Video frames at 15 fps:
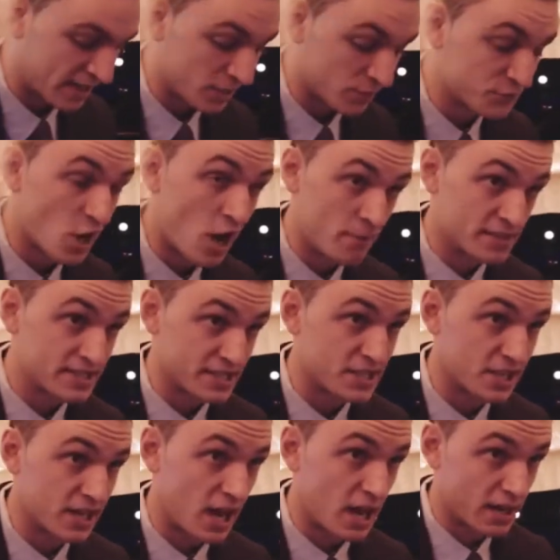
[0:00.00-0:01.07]
King of diamonds, that's
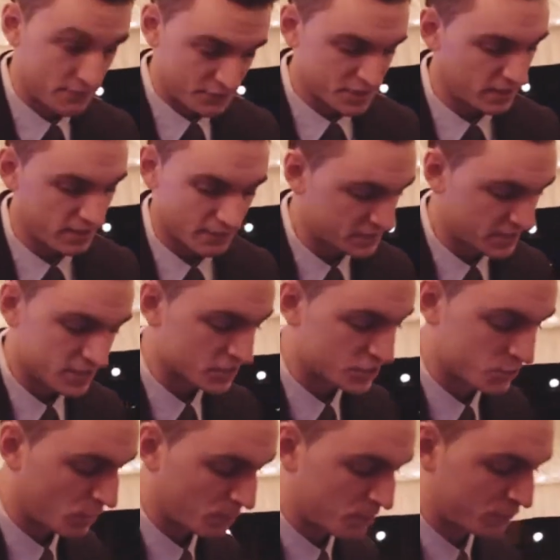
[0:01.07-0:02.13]
your card. I've seen, I've seen
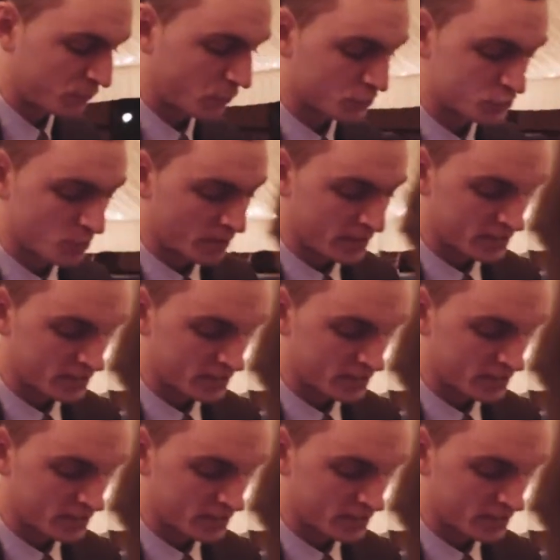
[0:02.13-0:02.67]
this trick before, too